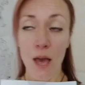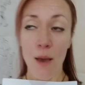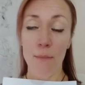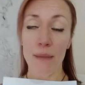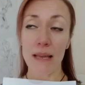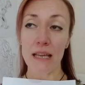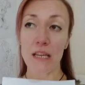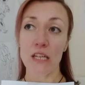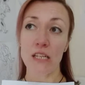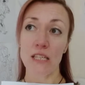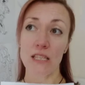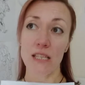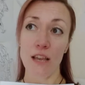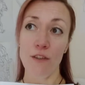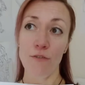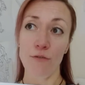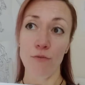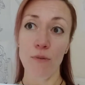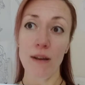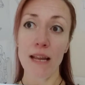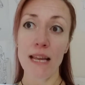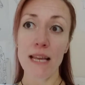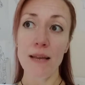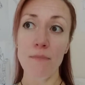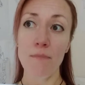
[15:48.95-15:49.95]
Because if
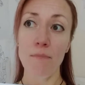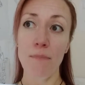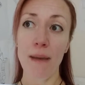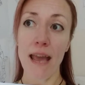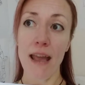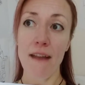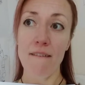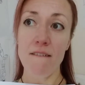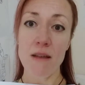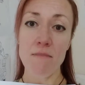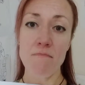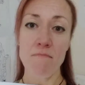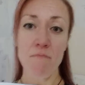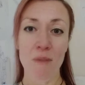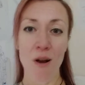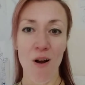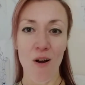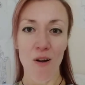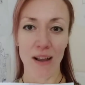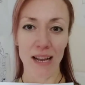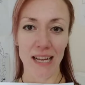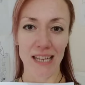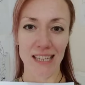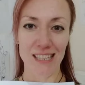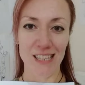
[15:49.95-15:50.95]
we bear in
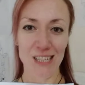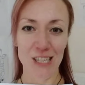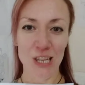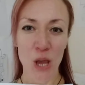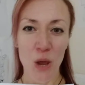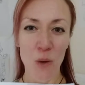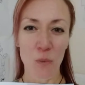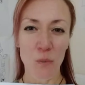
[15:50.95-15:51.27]
mind,